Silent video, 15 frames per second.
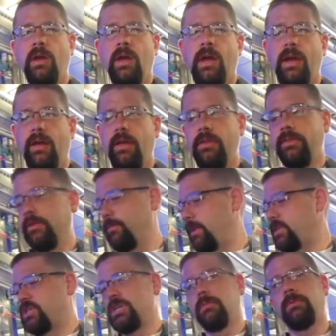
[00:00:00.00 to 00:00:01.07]
and the
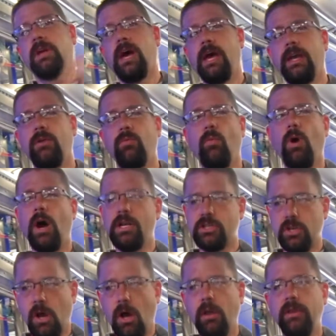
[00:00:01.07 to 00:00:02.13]
midship guy can watch
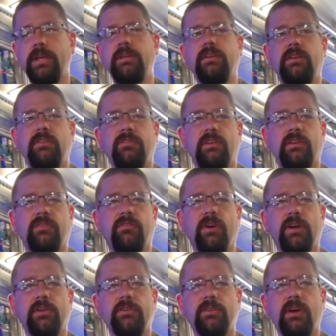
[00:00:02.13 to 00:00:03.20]
all eighteen sets of
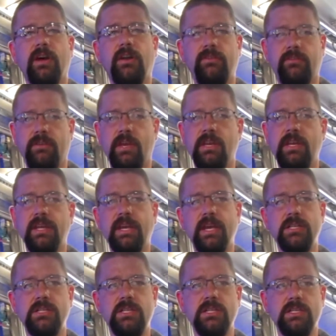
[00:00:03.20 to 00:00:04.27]
vital signs and E K
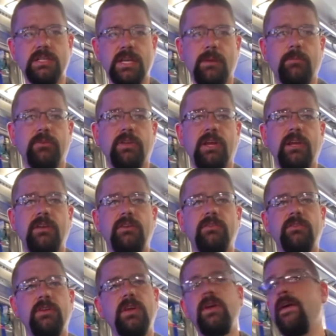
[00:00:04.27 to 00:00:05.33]
Gs
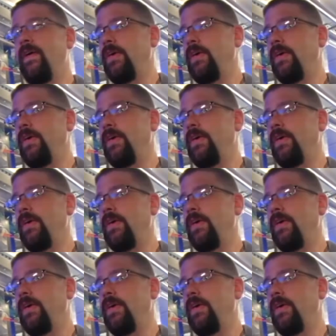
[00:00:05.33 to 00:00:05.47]
simultaneously.